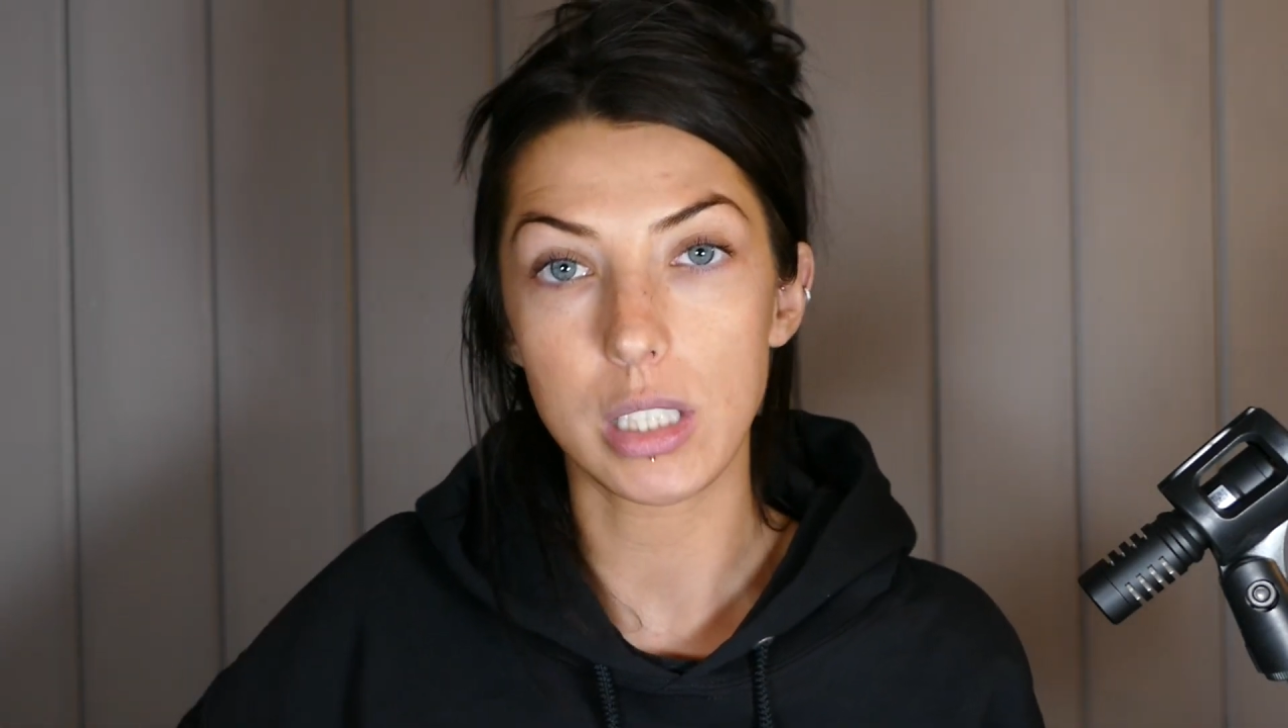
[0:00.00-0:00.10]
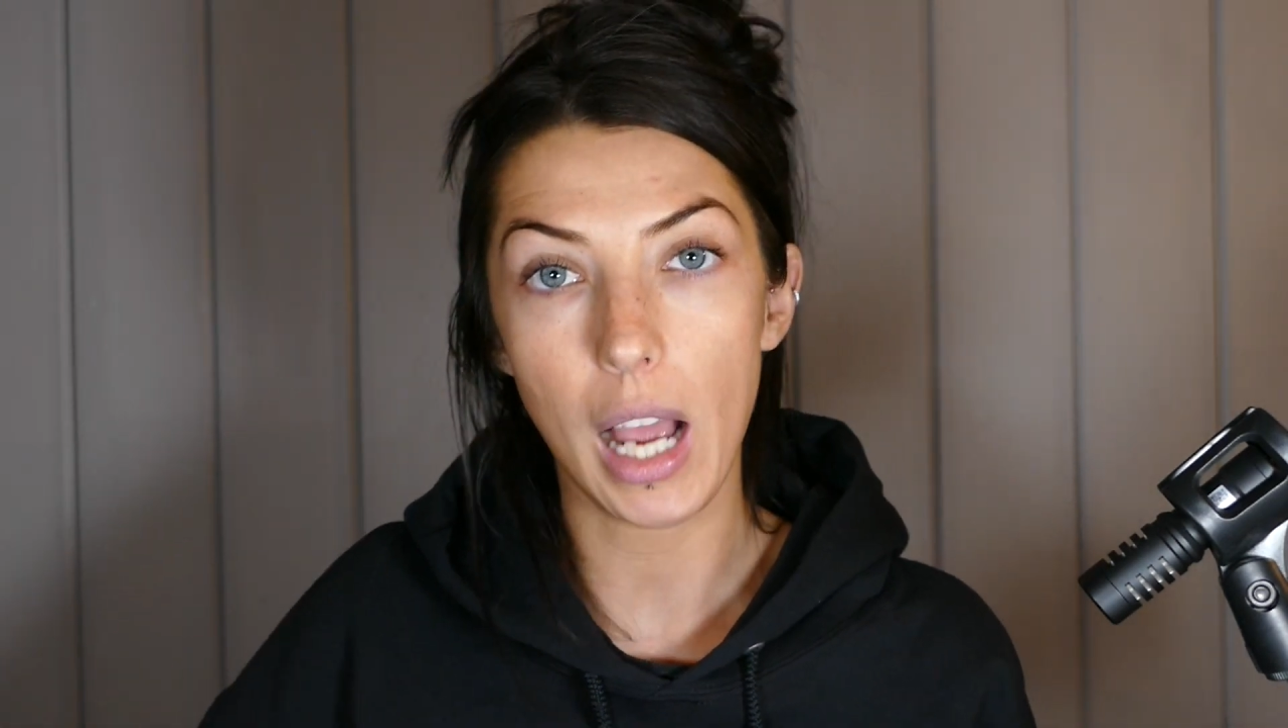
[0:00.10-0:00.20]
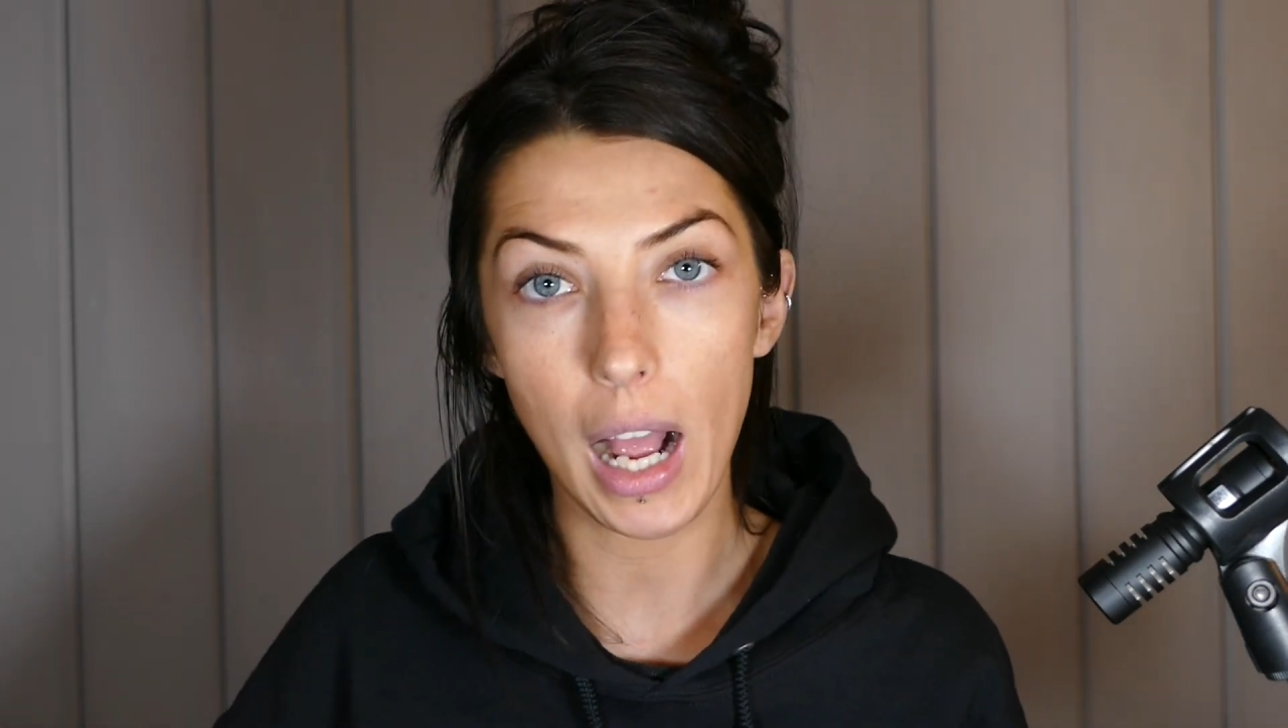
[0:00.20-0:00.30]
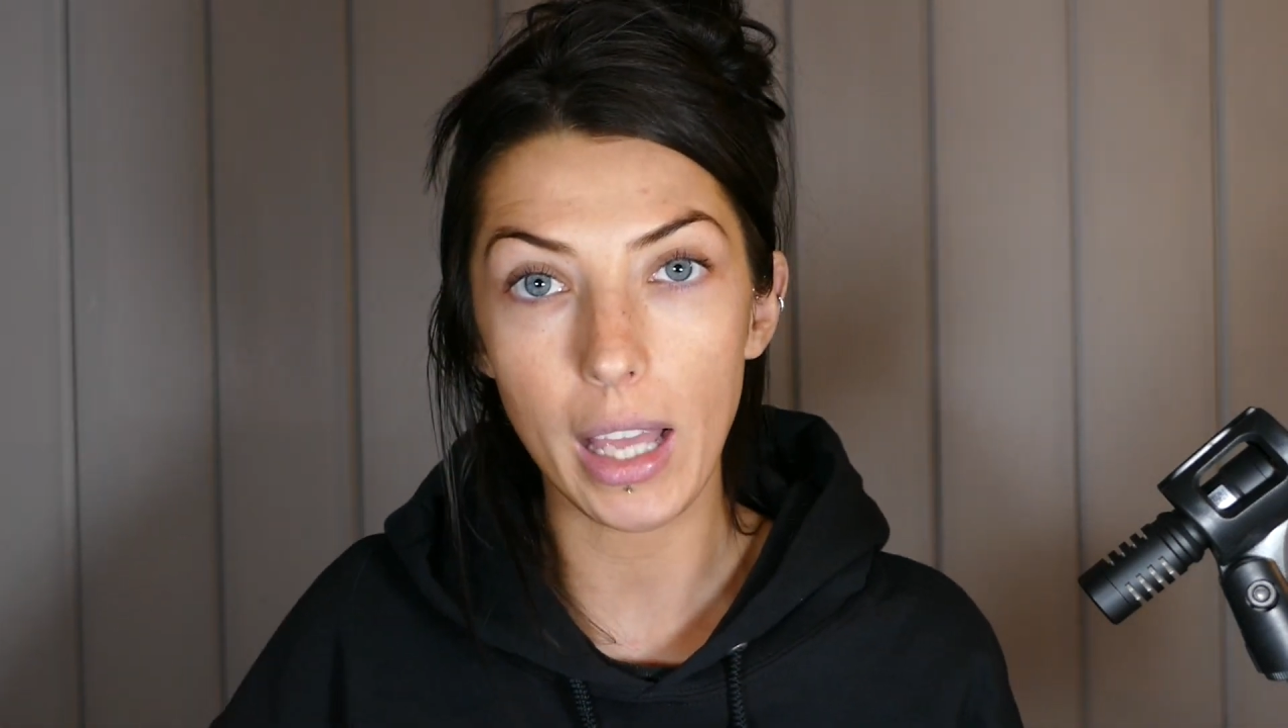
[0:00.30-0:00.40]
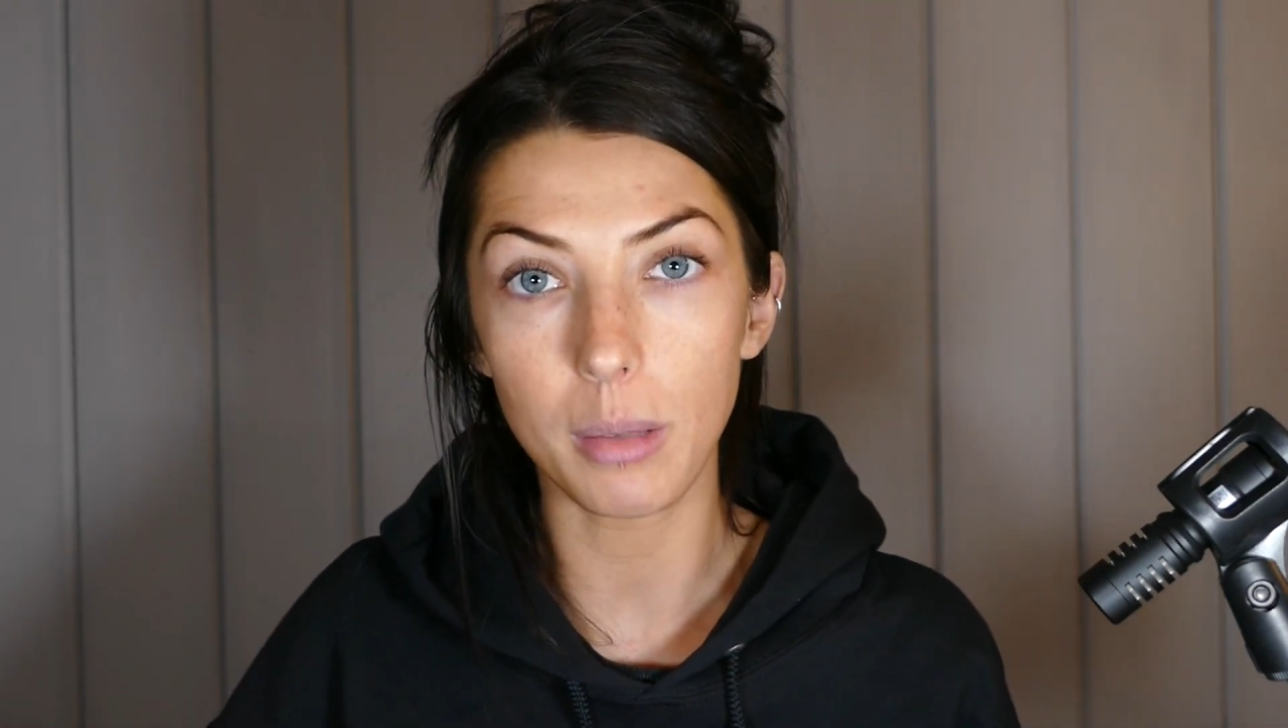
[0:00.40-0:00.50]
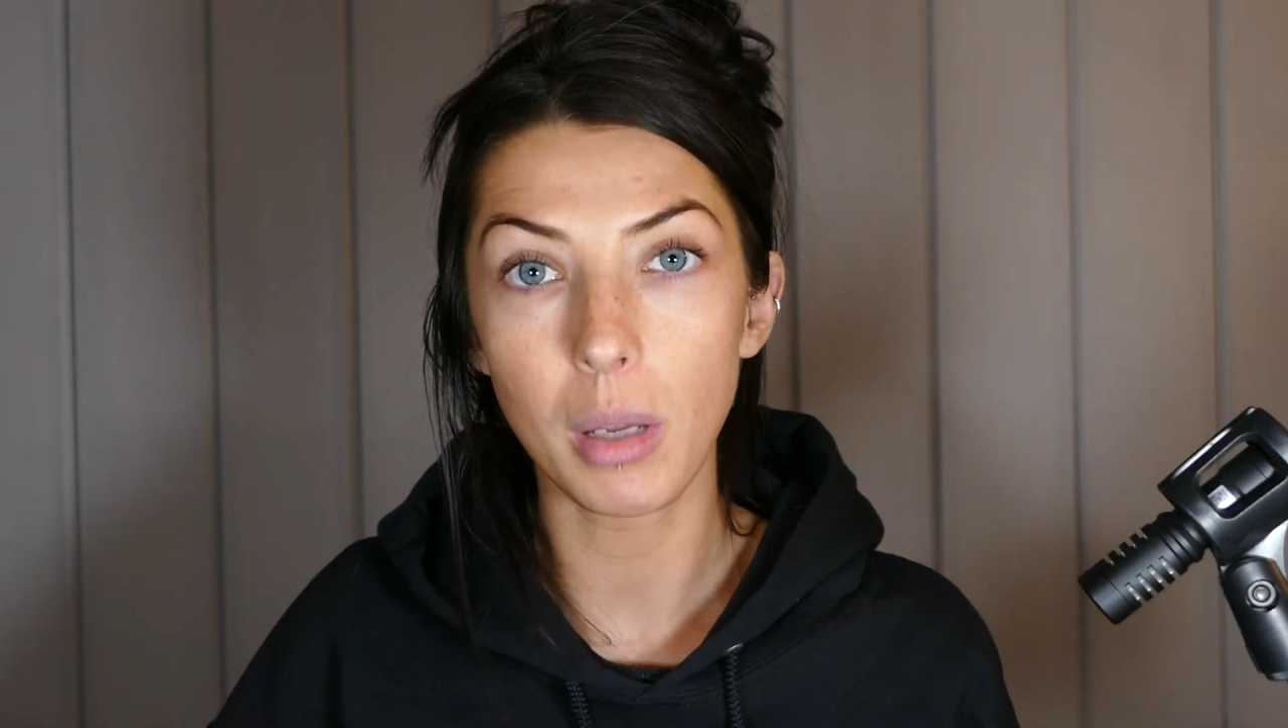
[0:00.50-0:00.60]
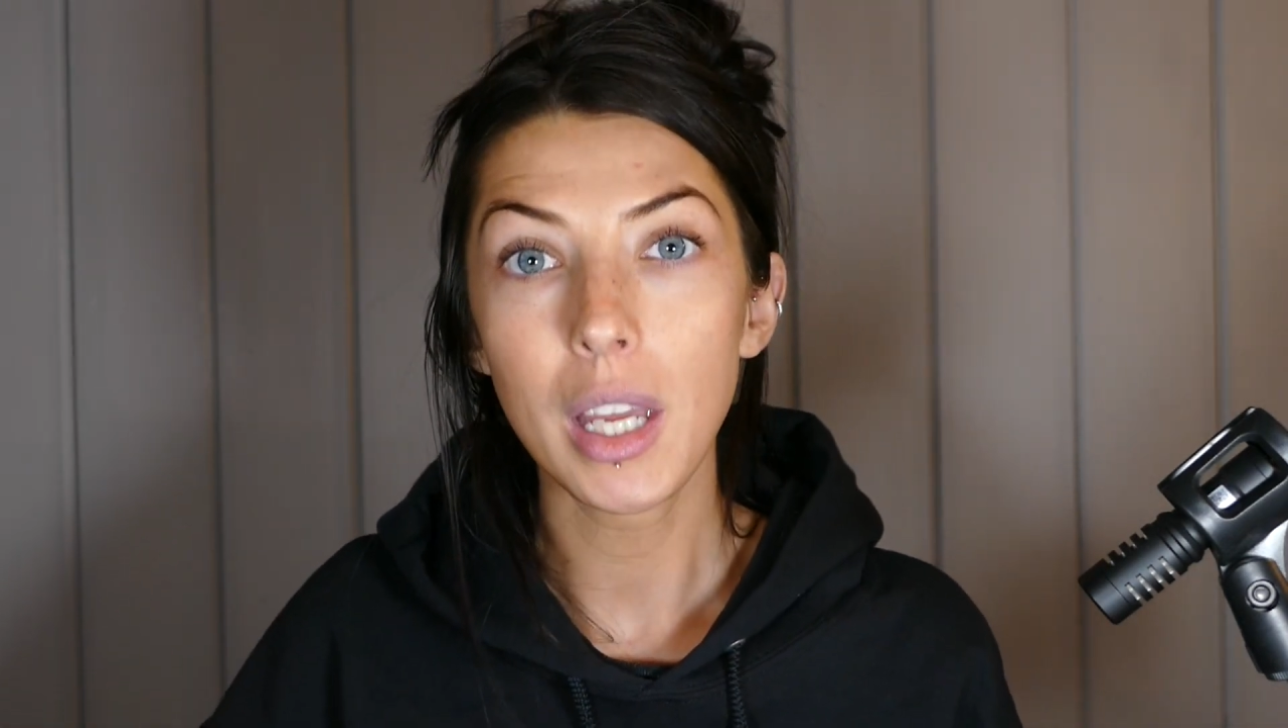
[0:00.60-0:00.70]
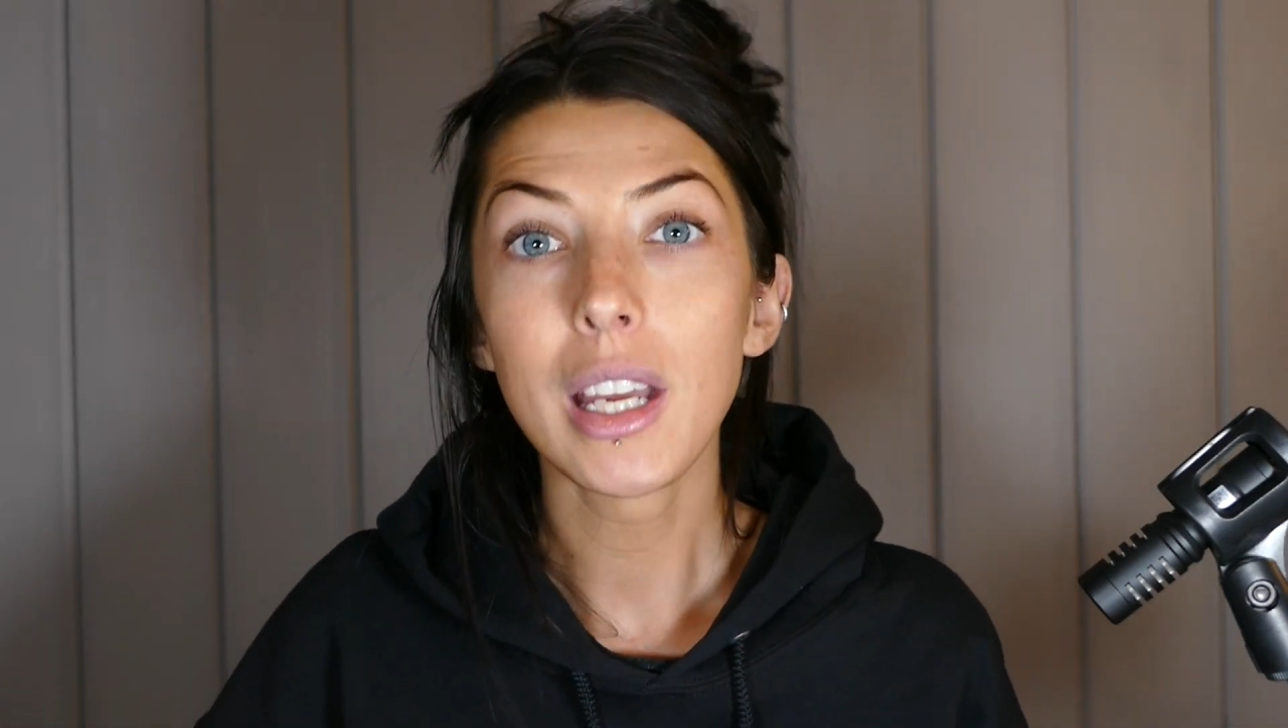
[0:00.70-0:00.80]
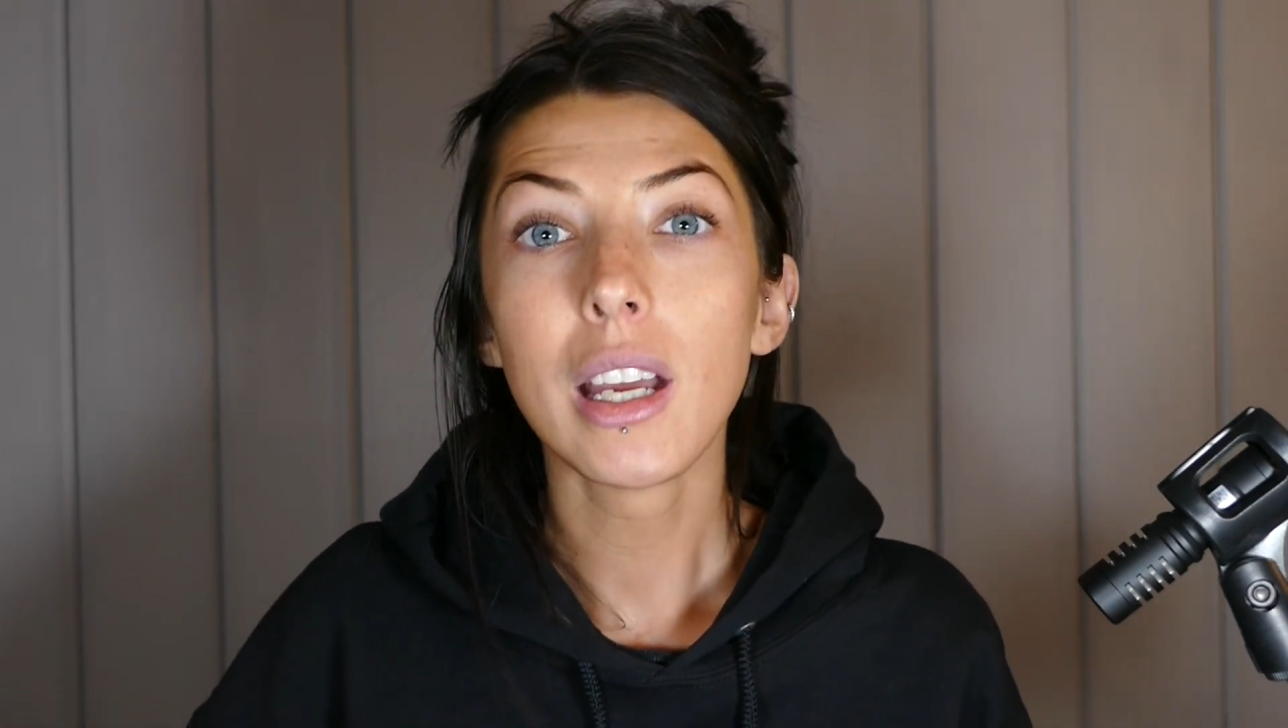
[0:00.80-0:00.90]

time